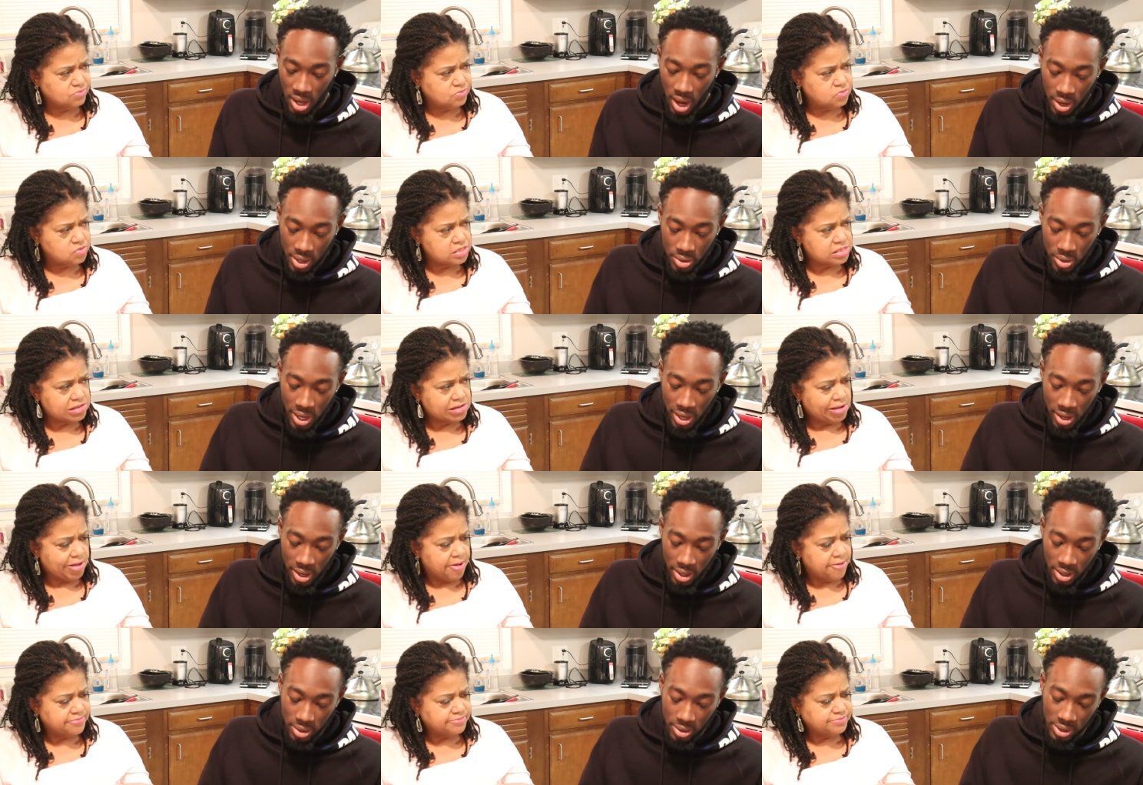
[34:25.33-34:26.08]
Speaker 1: Oh, you
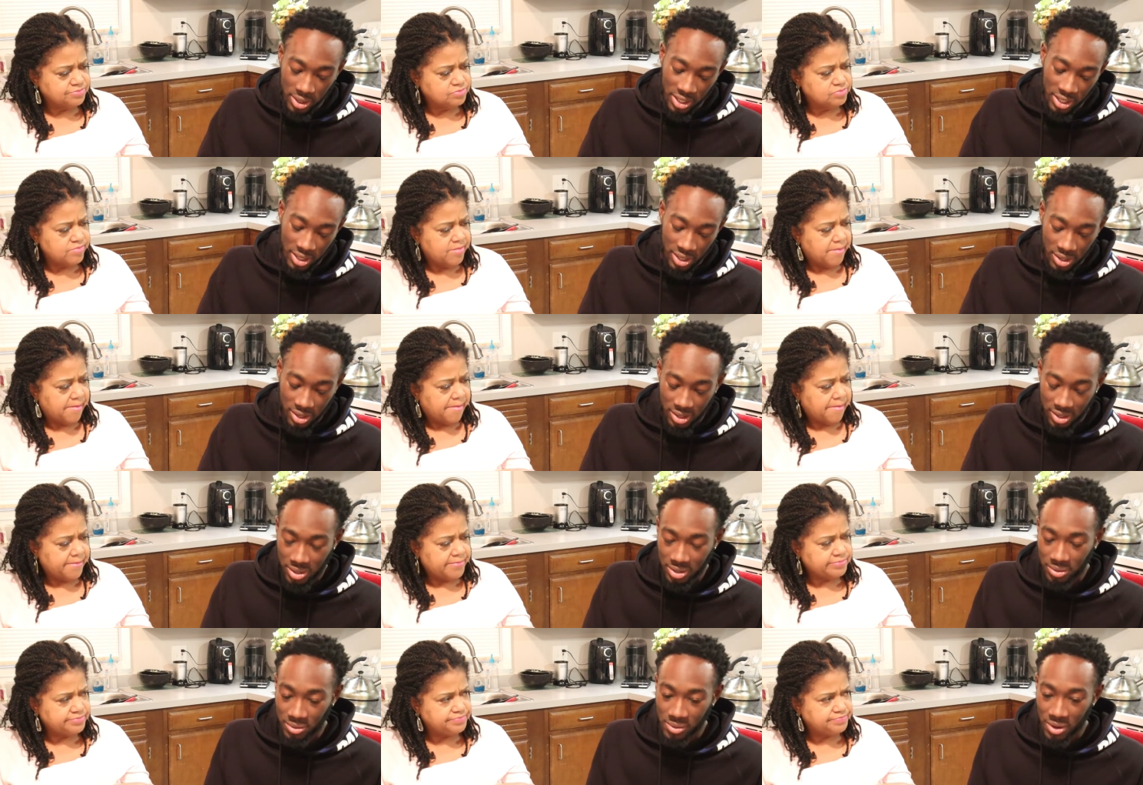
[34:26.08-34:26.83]
can. You can just
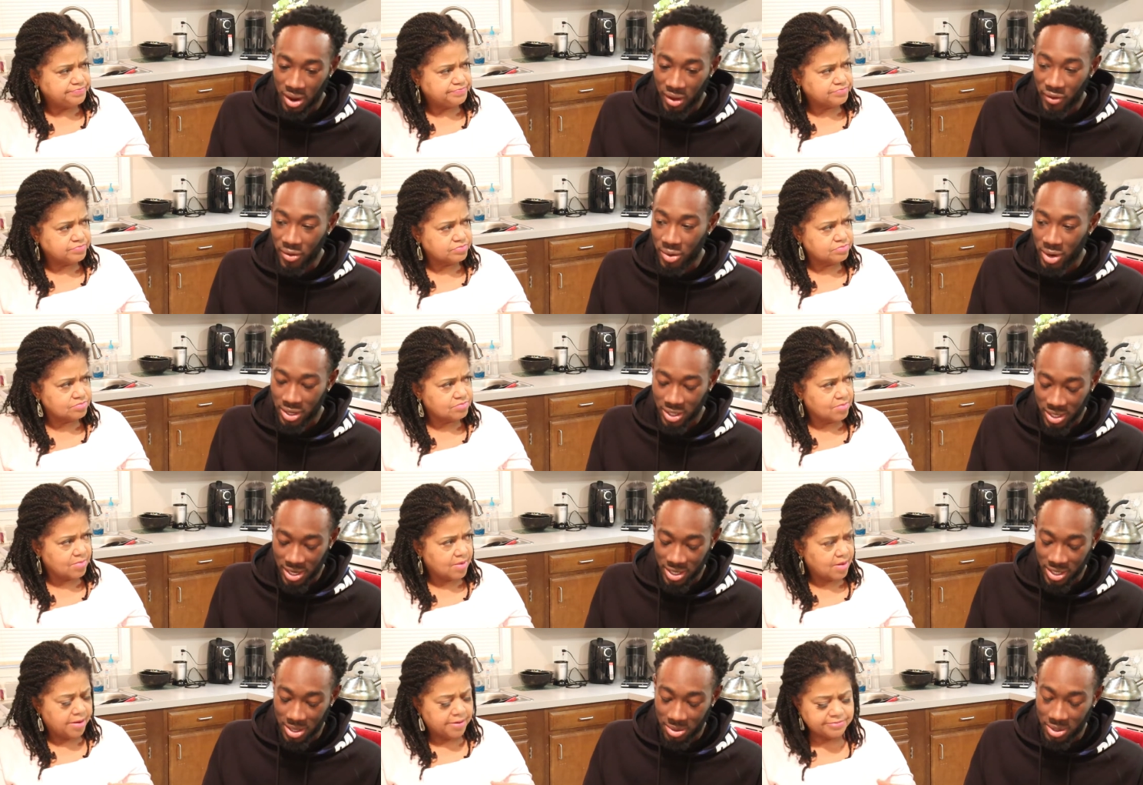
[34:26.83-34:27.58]
uh, if you want to
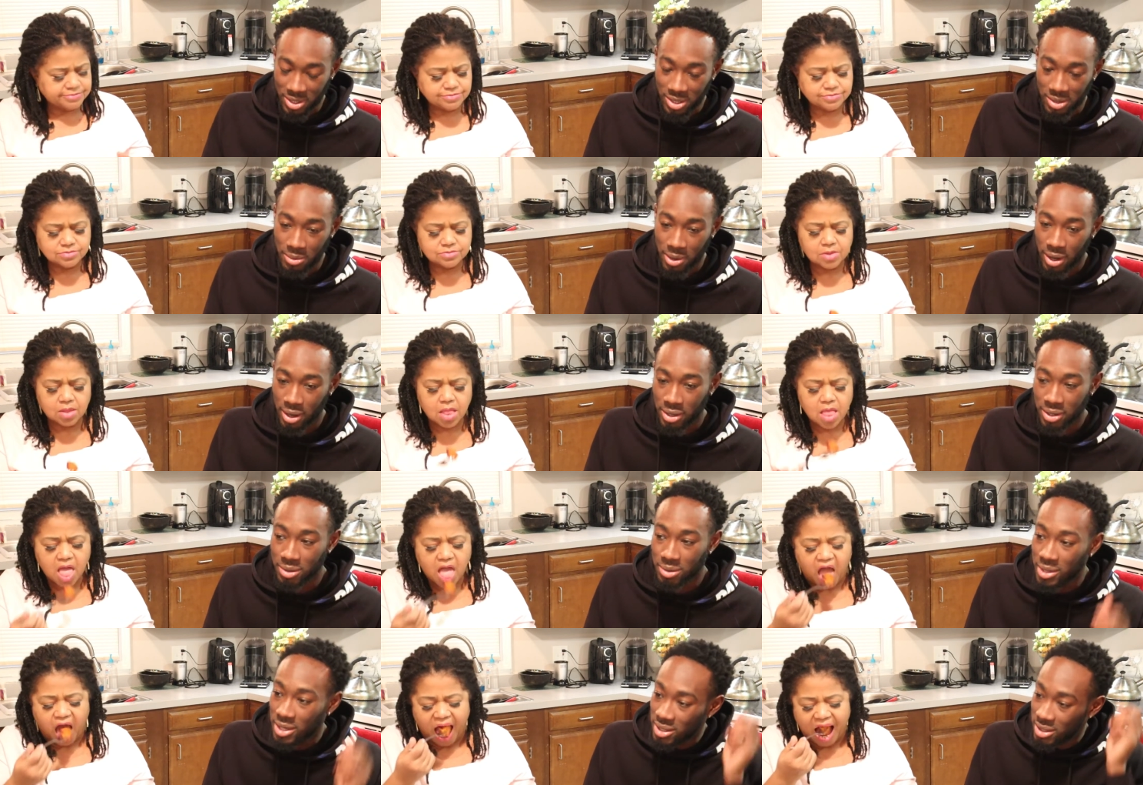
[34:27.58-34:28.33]
say something to somebody,
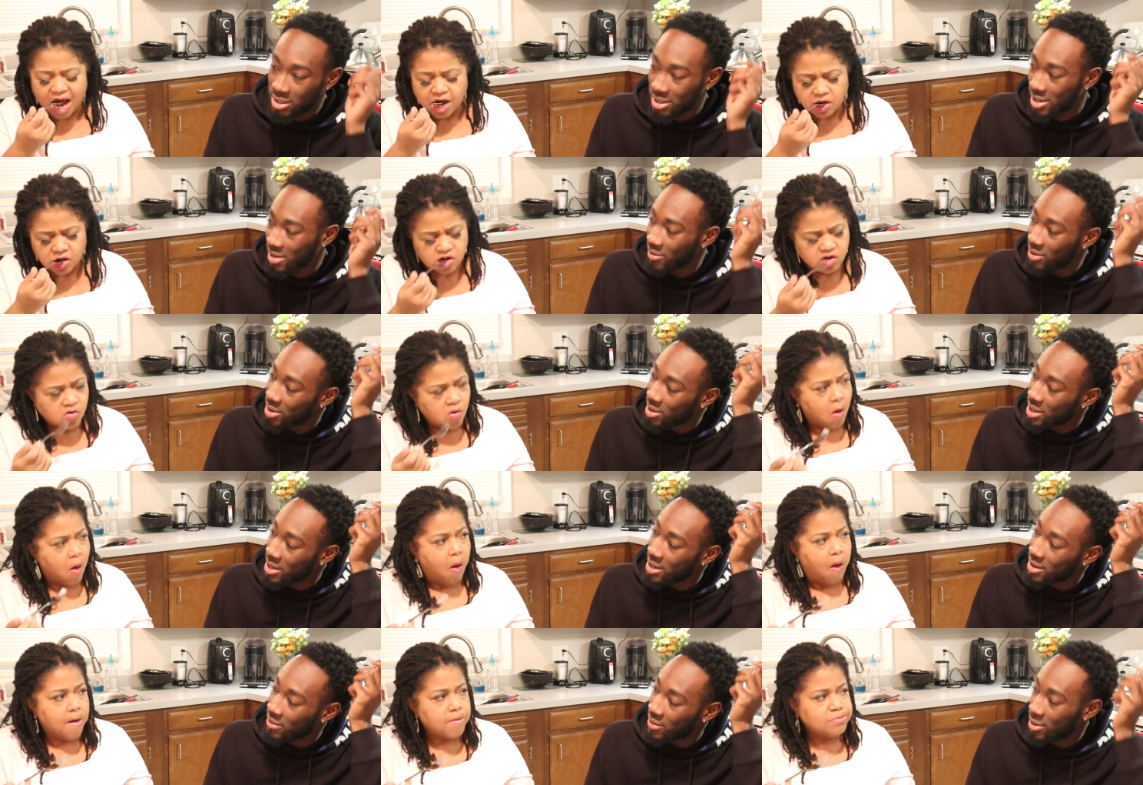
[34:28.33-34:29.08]
you can just lift your
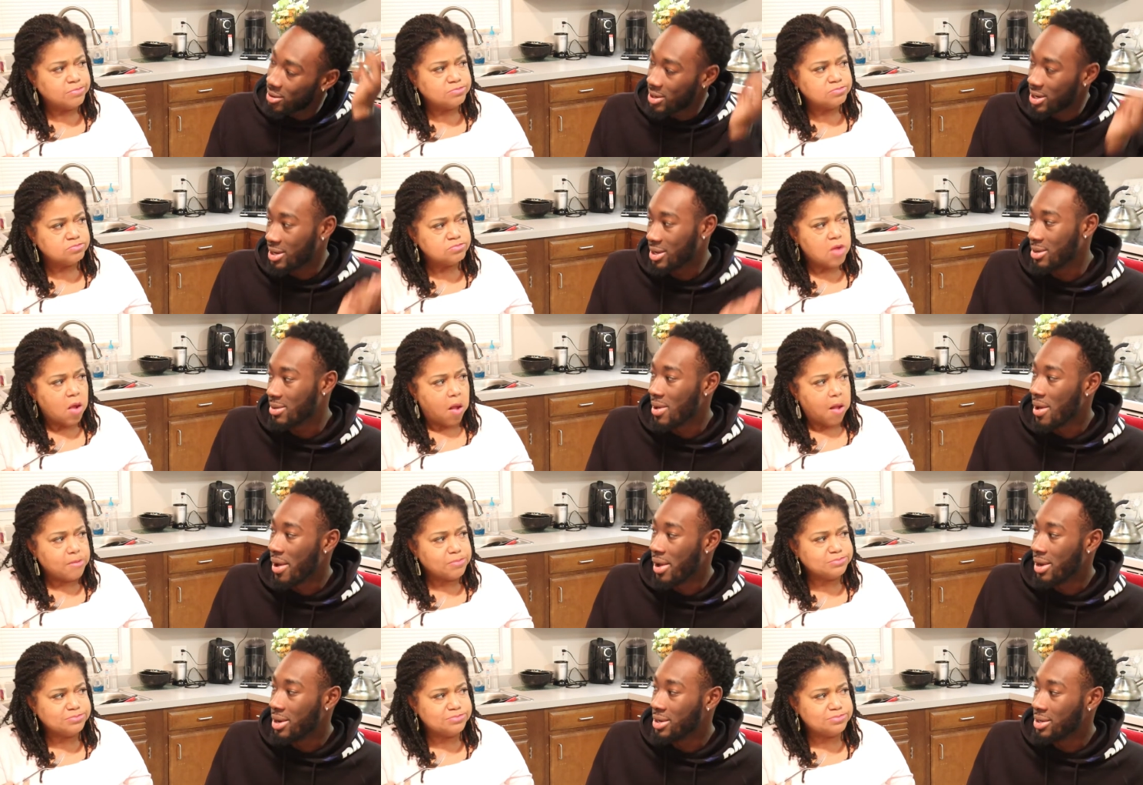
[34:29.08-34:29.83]
headphone up,
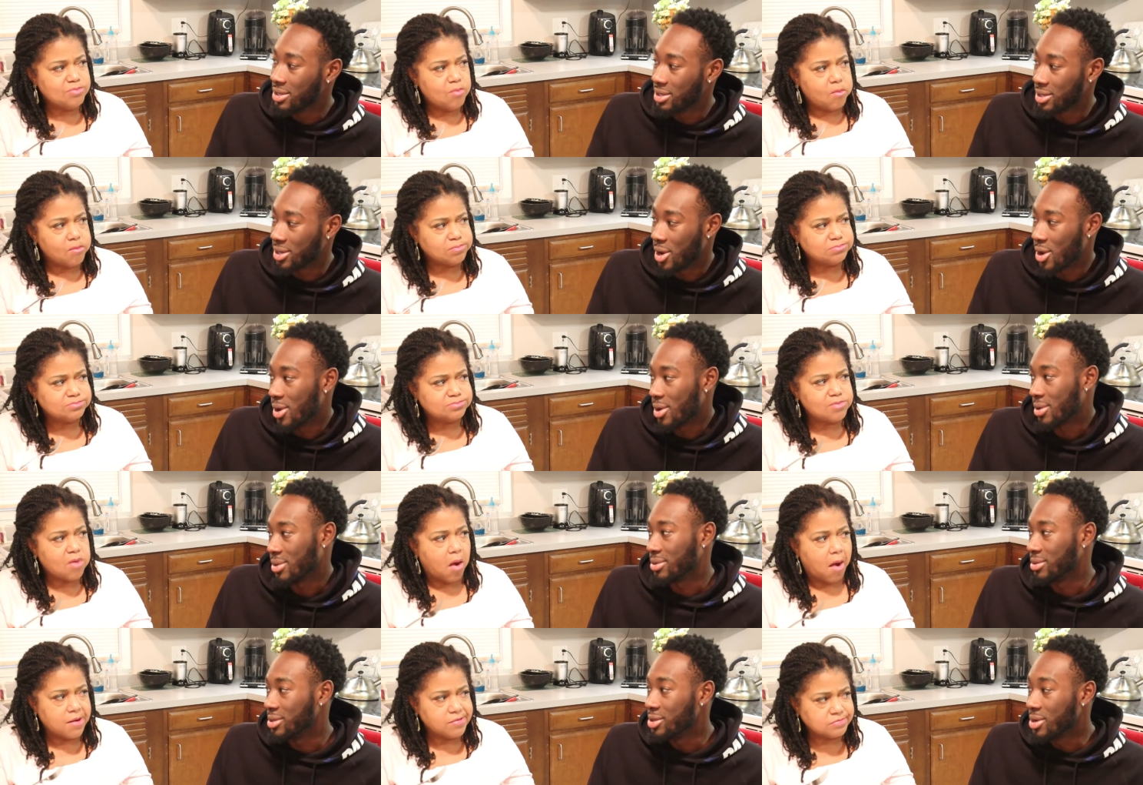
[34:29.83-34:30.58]

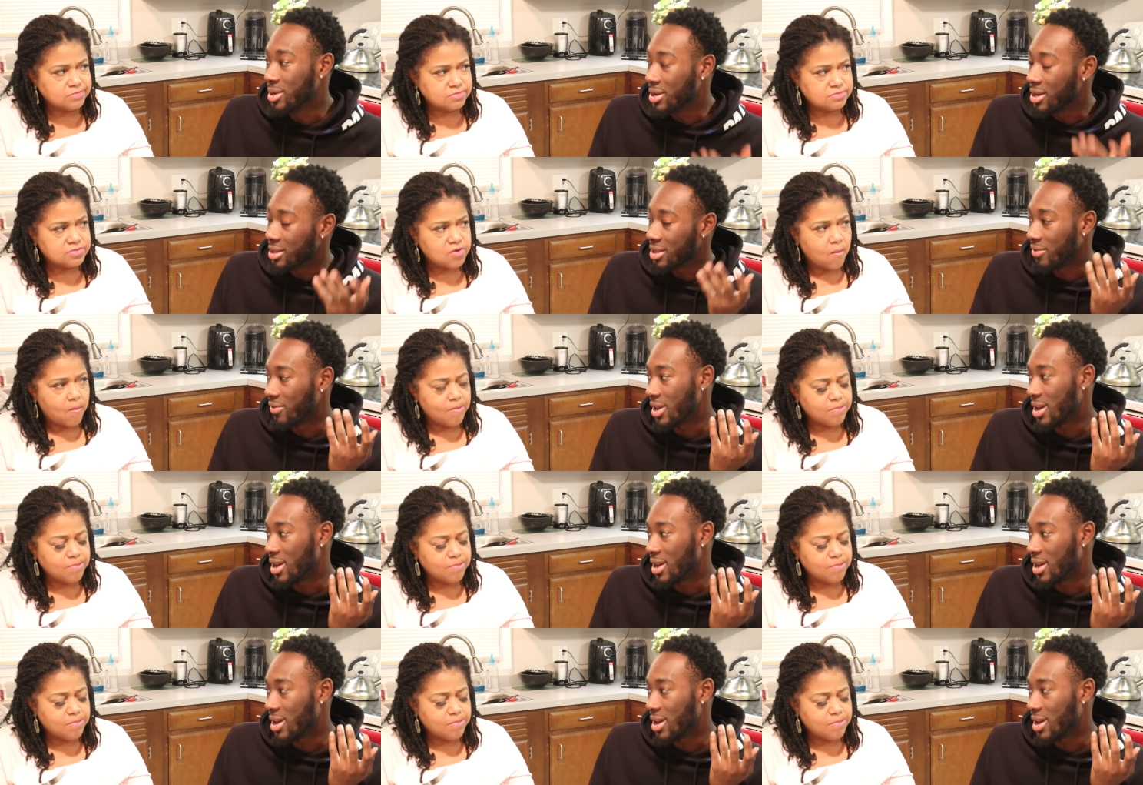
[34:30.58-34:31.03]
talk. You can cut the